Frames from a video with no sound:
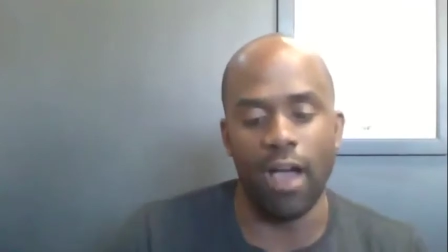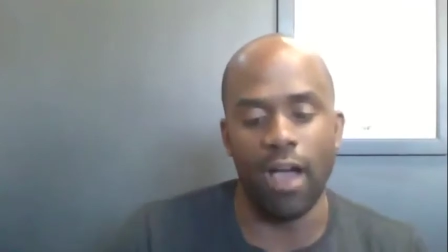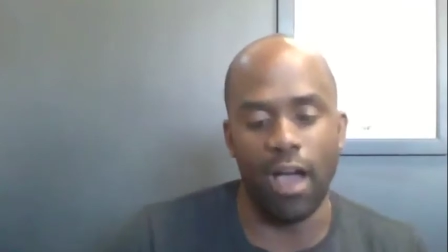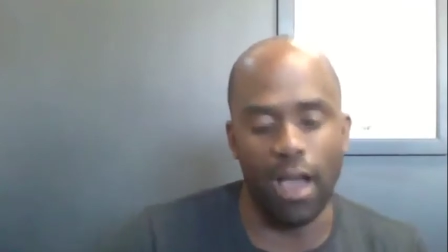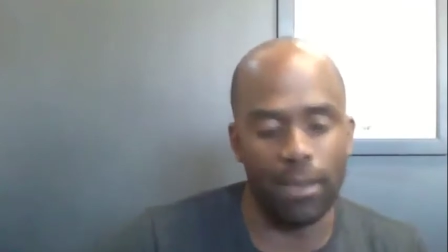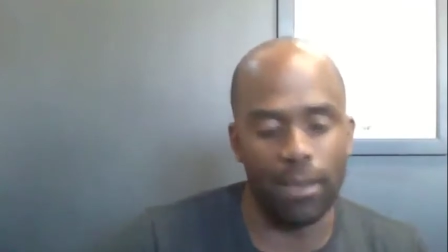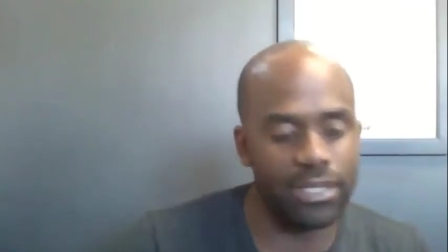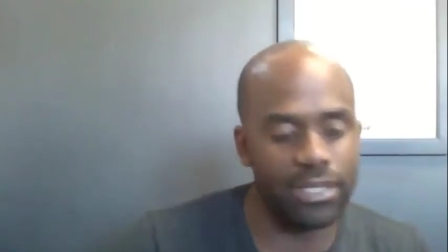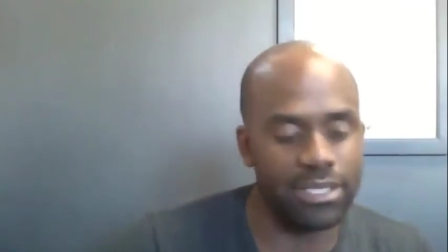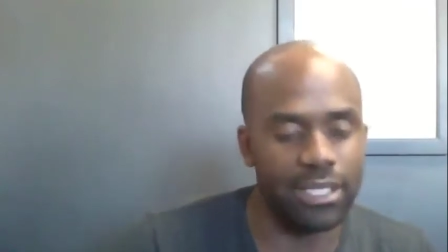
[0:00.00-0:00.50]
I'm
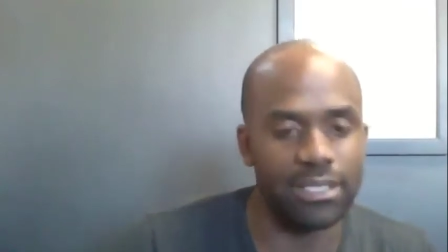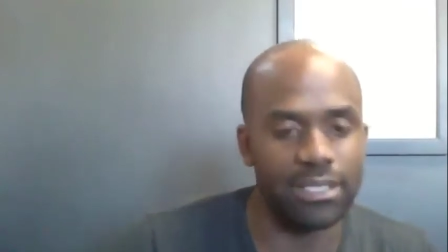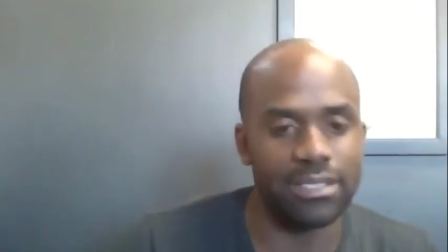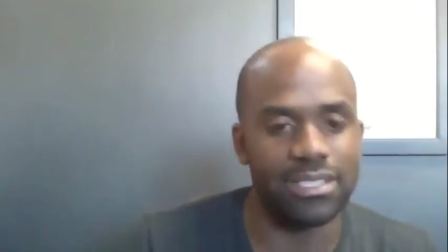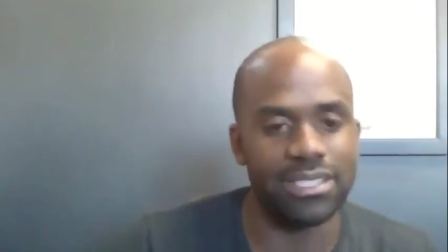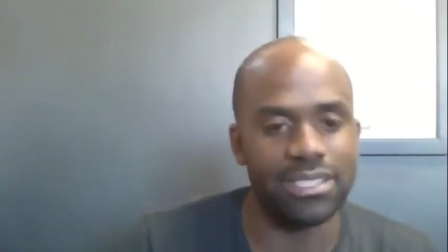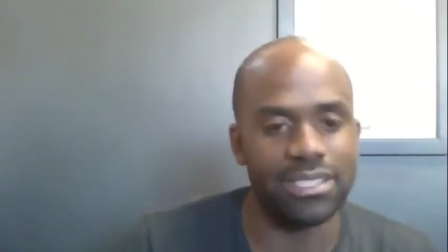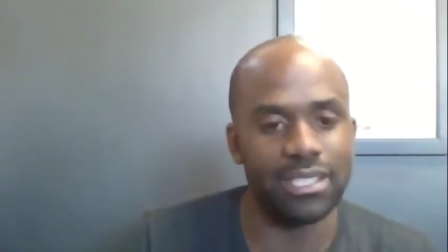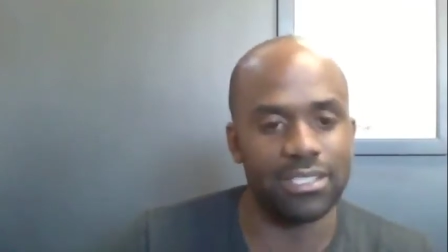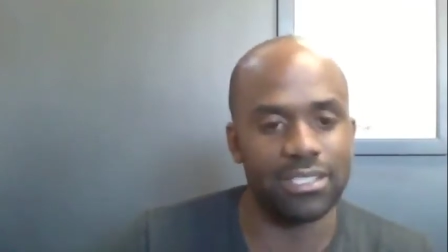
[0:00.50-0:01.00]
going to say
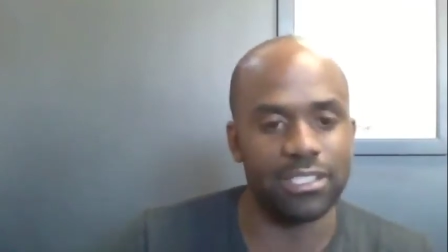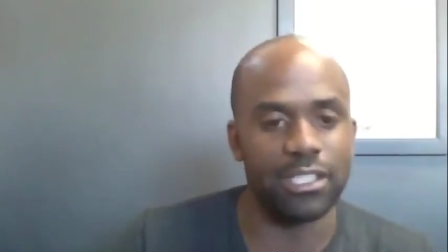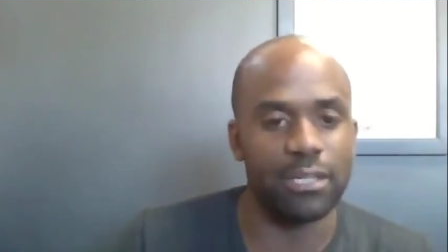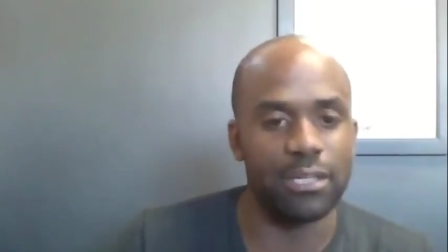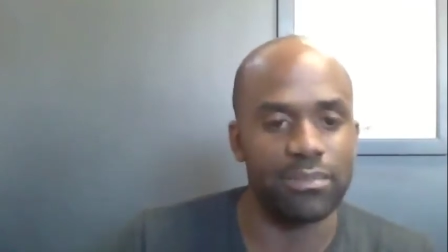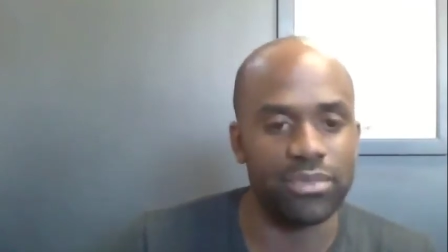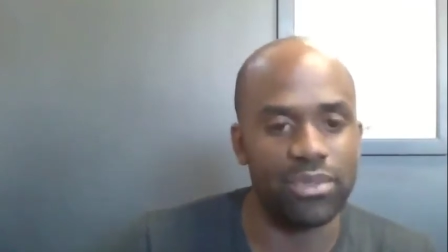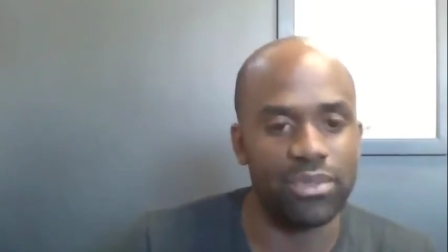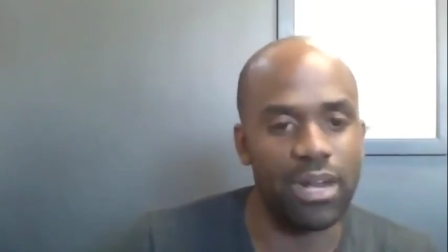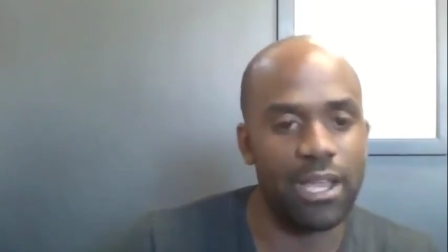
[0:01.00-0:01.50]

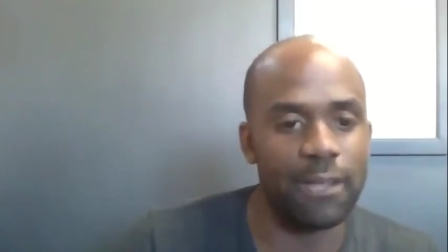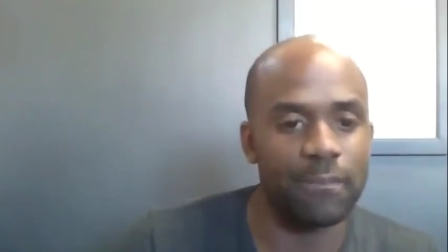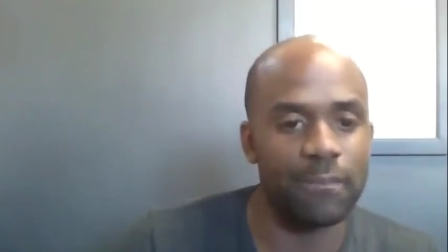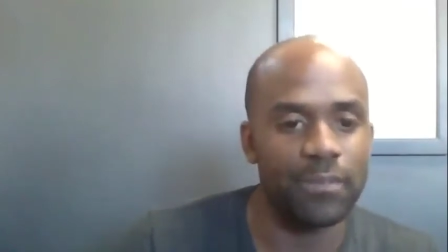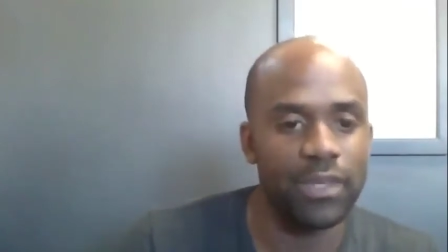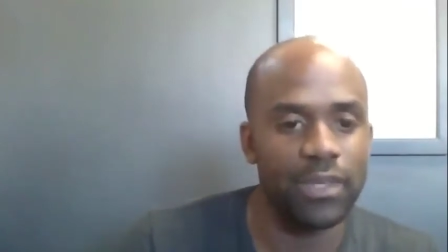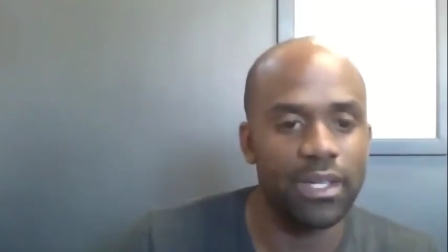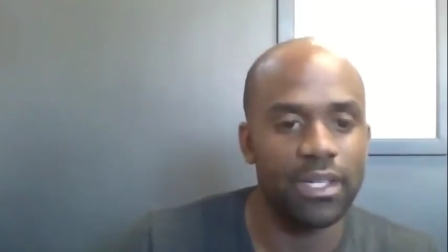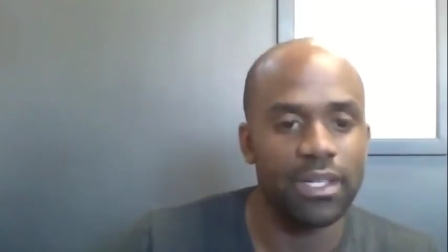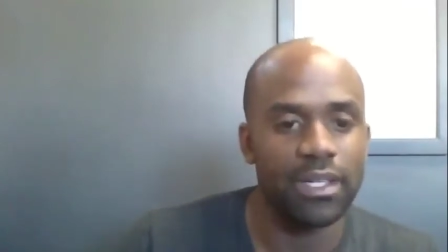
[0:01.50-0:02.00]
systems, right?
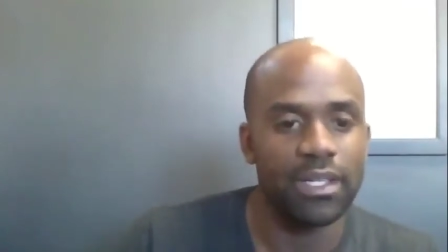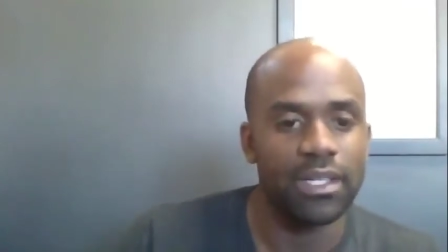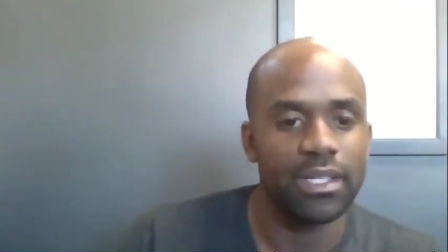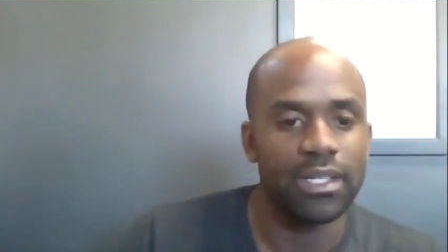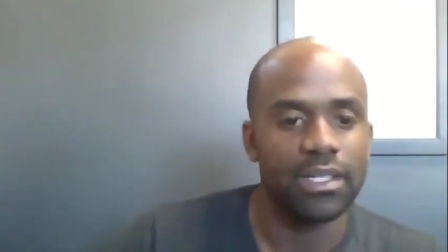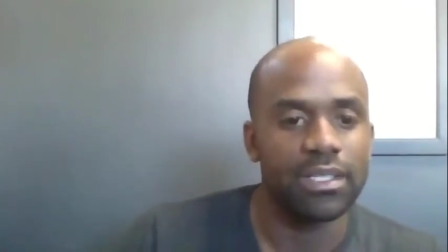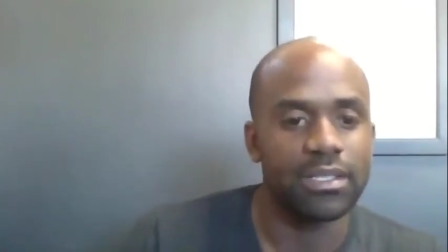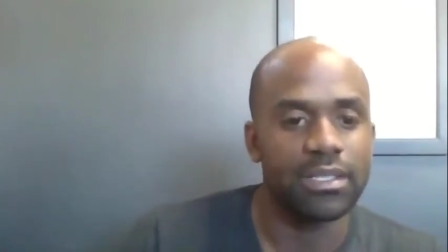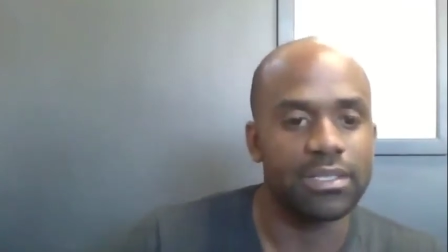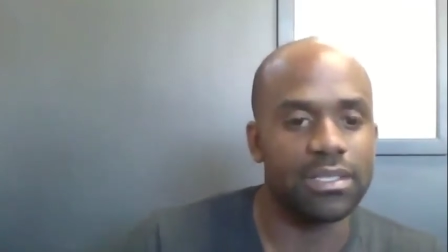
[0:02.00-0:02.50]

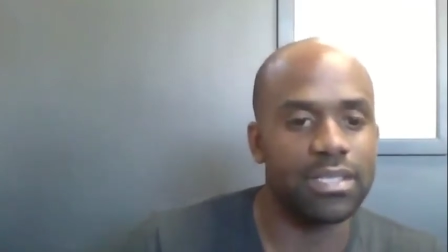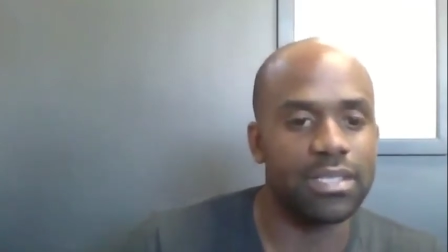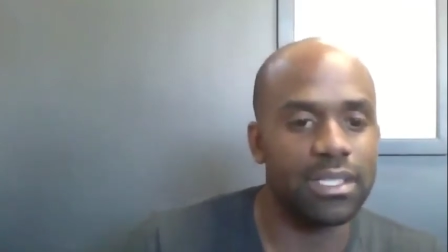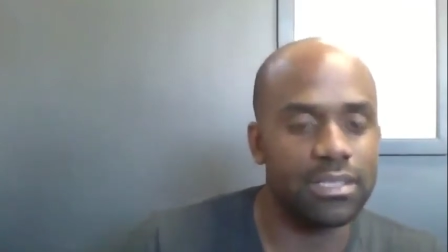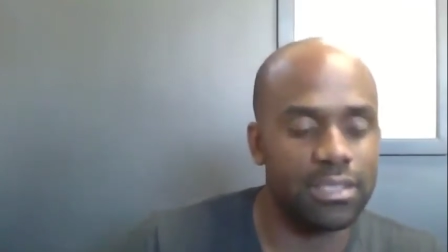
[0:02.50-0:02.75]
Systems